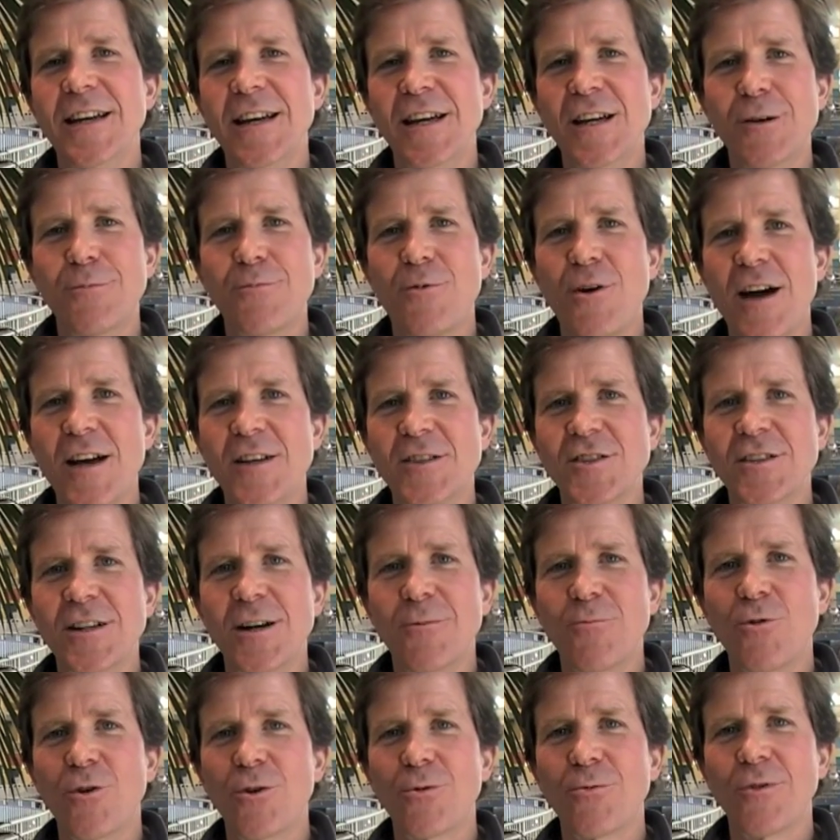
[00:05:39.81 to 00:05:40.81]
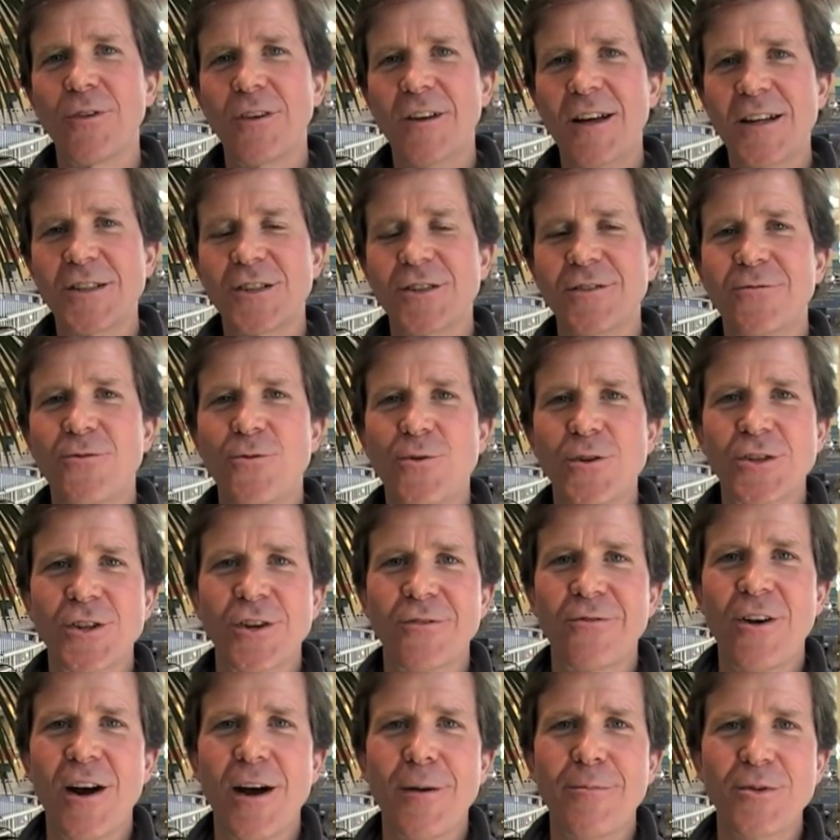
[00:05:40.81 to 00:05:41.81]
enterprise network with lots of voice
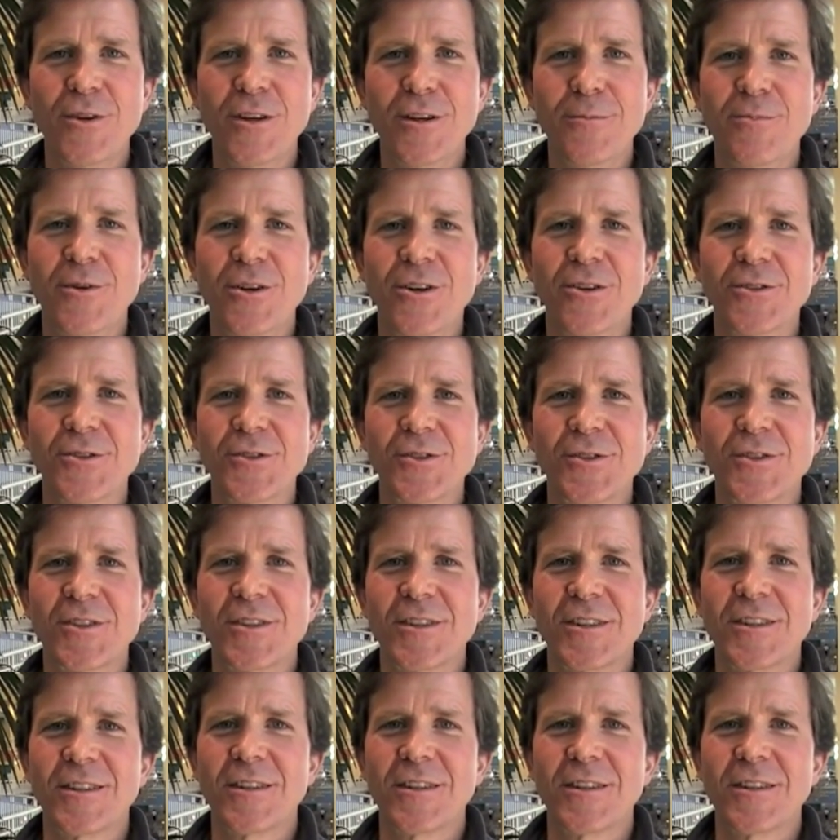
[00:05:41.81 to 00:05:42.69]
over IP peers.